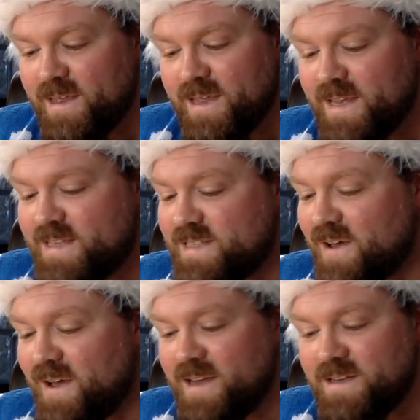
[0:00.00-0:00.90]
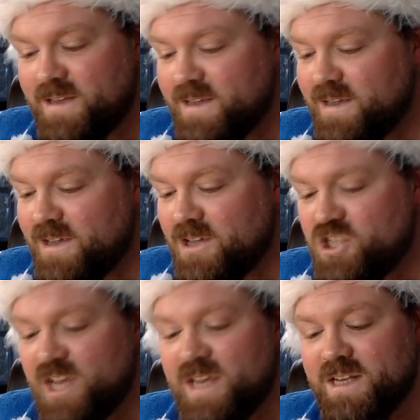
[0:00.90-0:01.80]
He sighed,
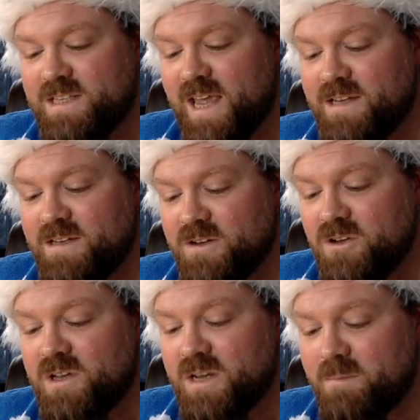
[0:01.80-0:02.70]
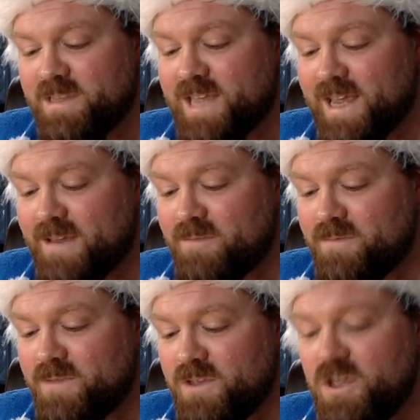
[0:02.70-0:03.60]
shaking his head and looking at Batek.
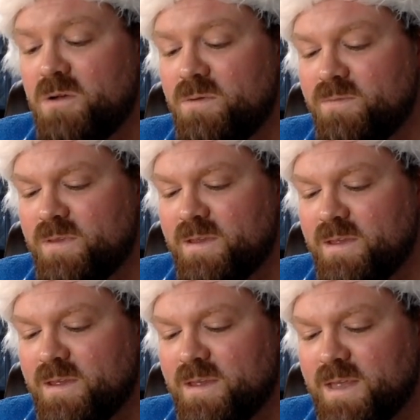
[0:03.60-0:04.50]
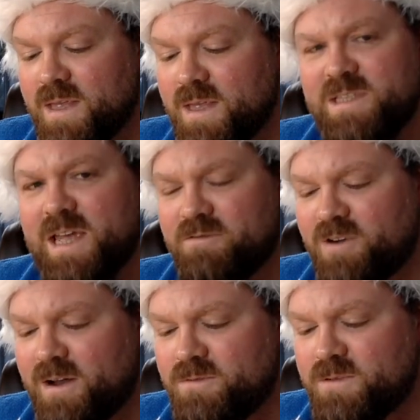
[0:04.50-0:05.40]
You? Batek
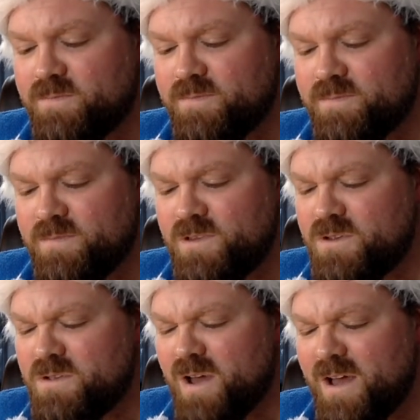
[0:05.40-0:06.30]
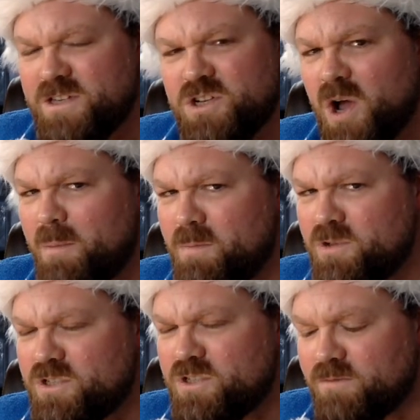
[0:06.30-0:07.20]
frowned. You guys know I'm a
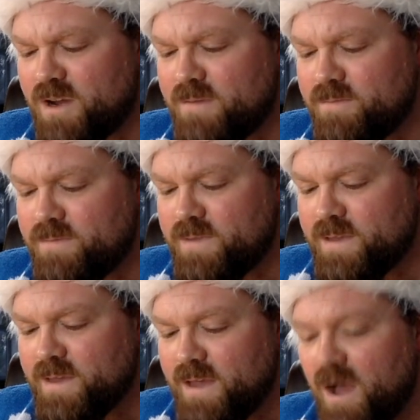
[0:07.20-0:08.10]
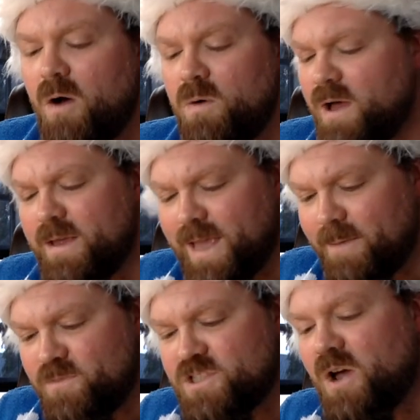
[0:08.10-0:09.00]
Muslim, right? Oh, yeah,
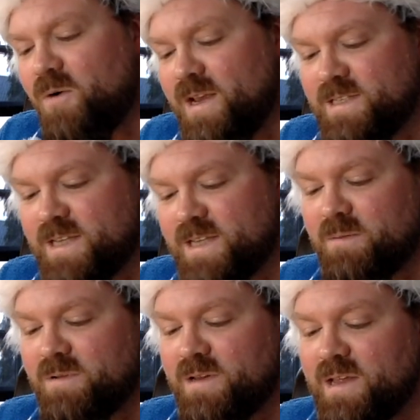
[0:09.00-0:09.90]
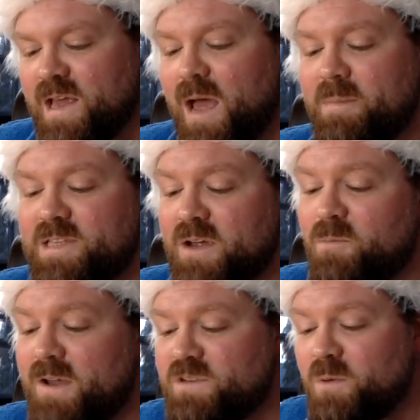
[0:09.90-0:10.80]
sorry, said Adam, and Batek
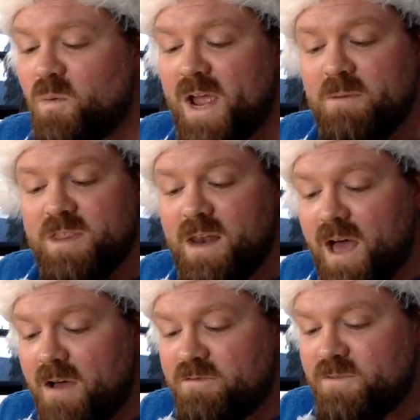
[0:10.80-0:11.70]
waved him away with a laugh.